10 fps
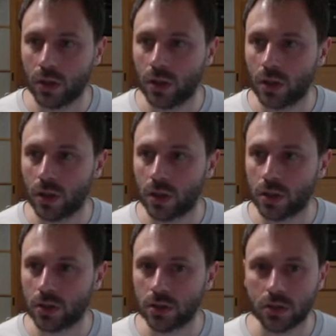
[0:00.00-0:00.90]

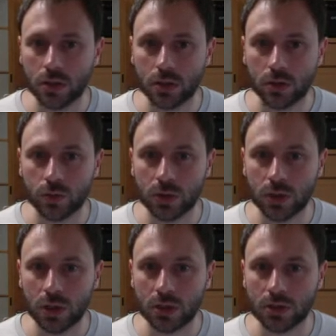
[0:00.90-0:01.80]
and little bit
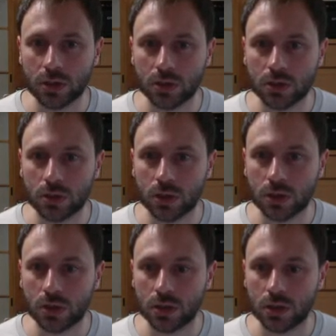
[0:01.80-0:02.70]
less saturated,